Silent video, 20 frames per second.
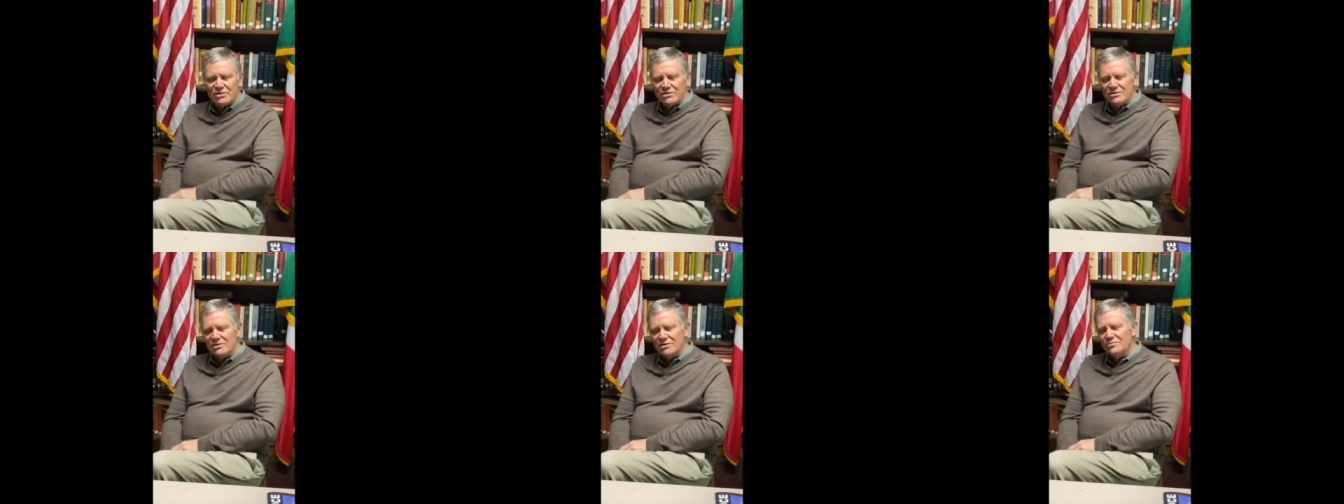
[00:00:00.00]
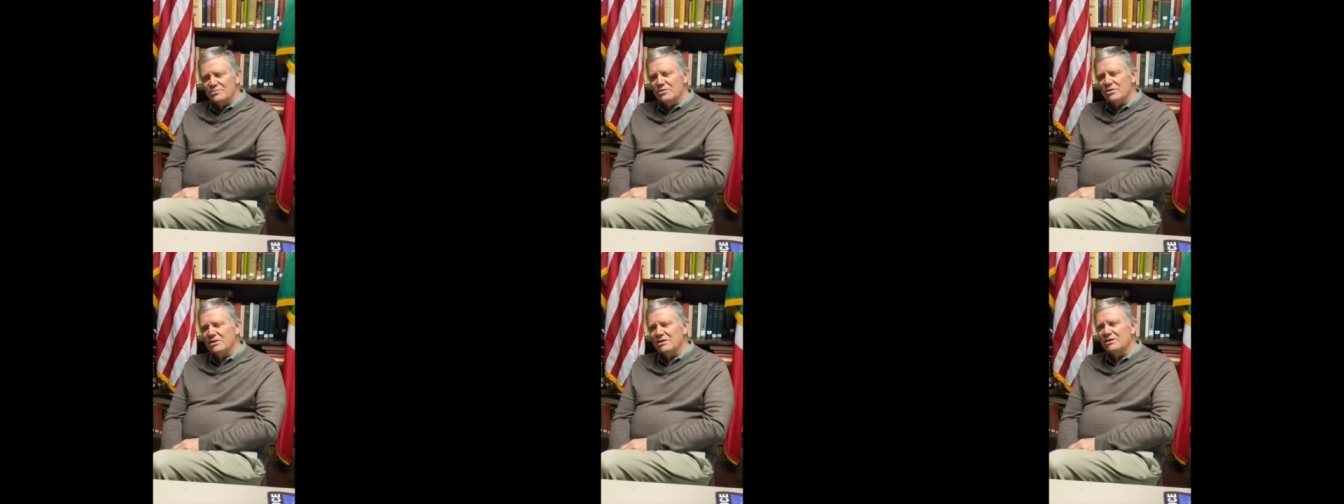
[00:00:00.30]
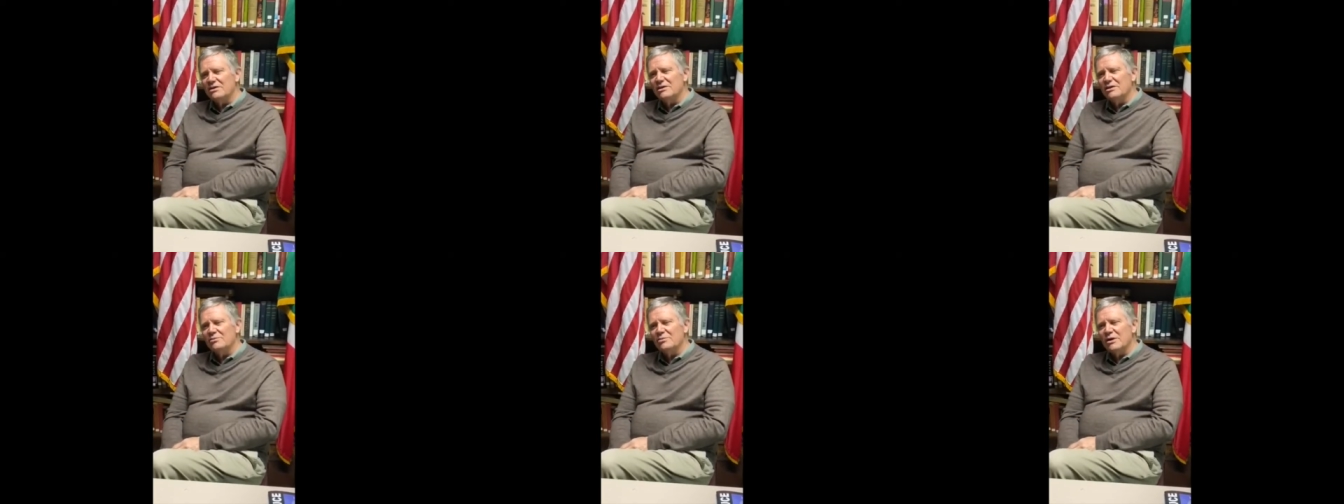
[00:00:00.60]
as I'm
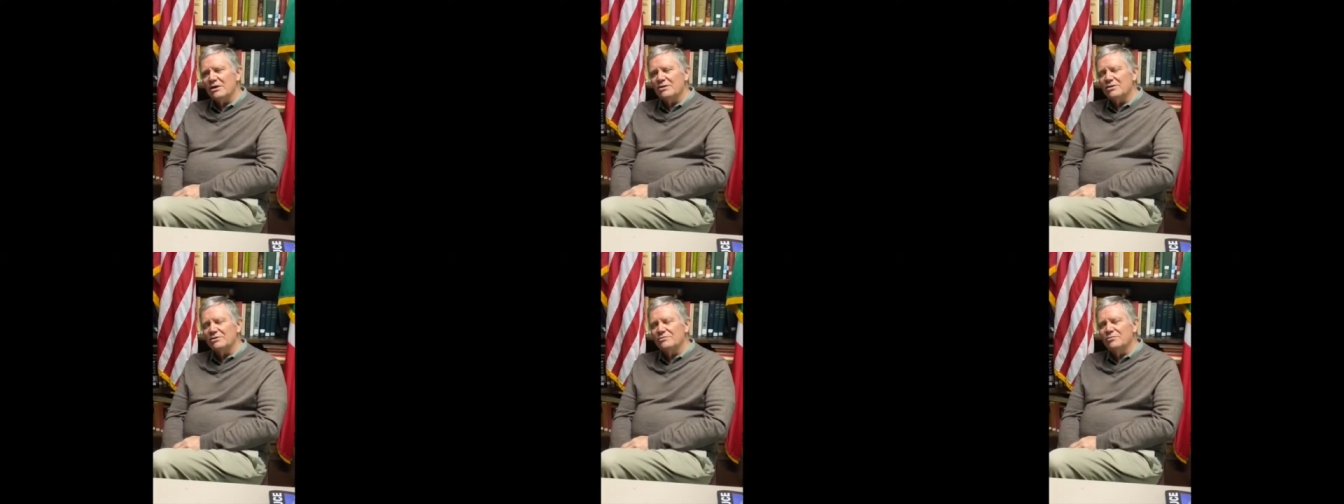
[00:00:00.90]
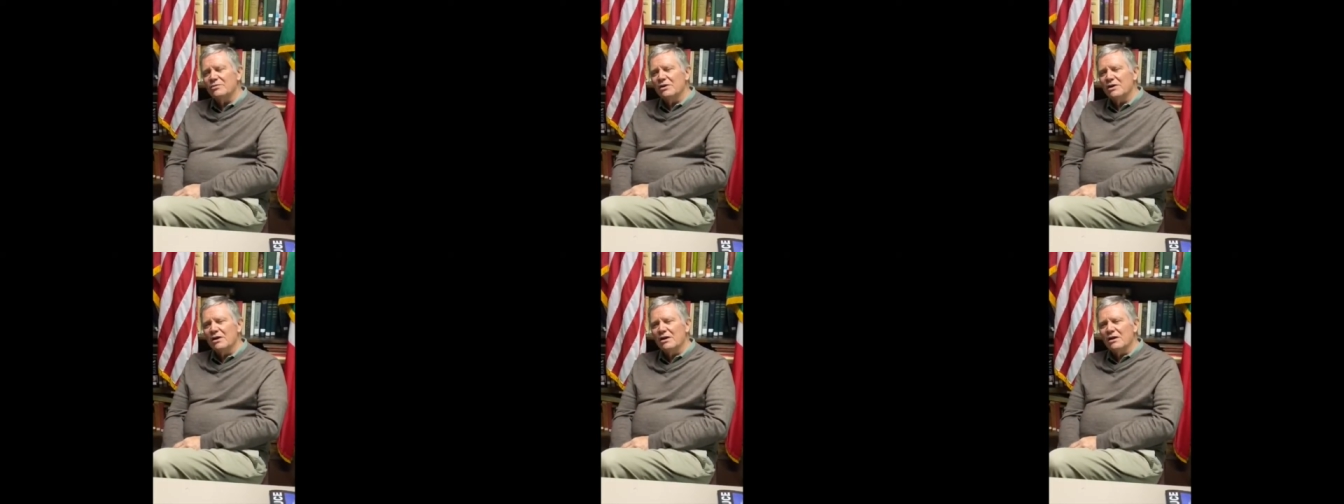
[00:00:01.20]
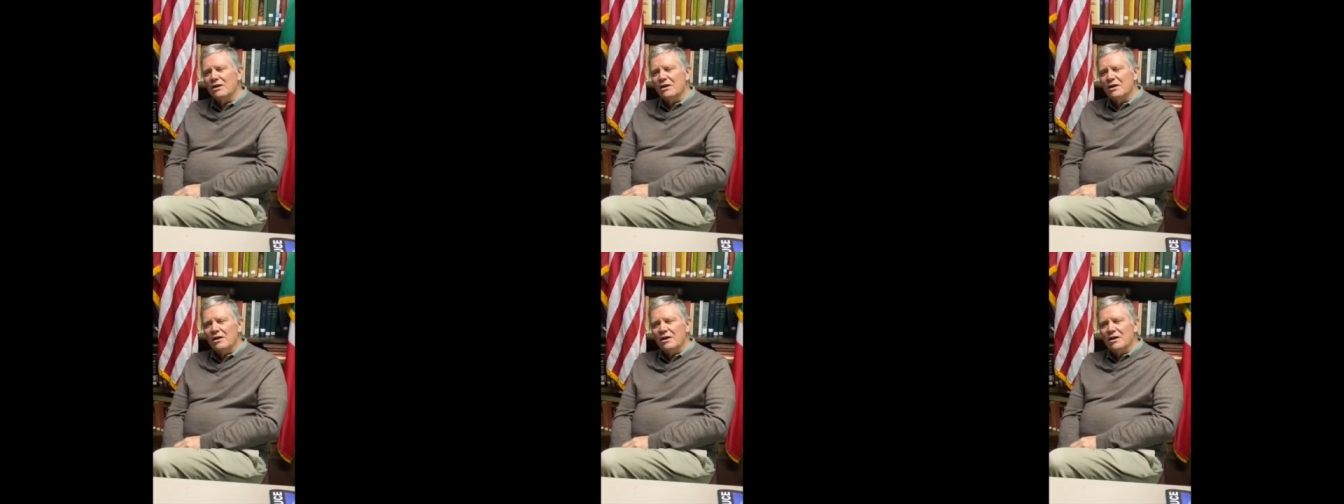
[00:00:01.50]
thinking about it,
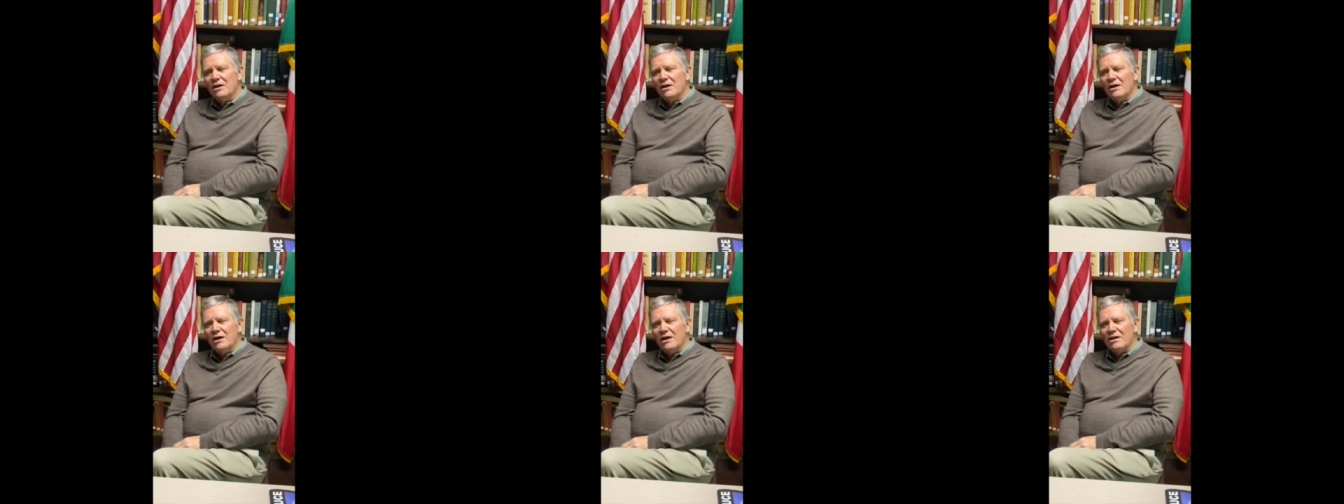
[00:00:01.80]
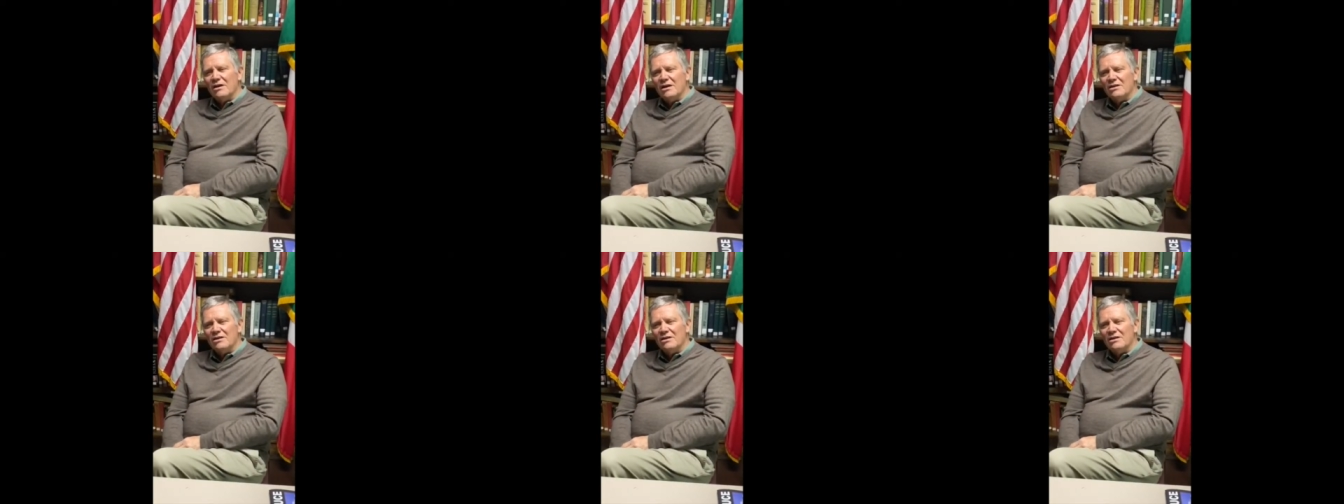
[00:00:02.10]
and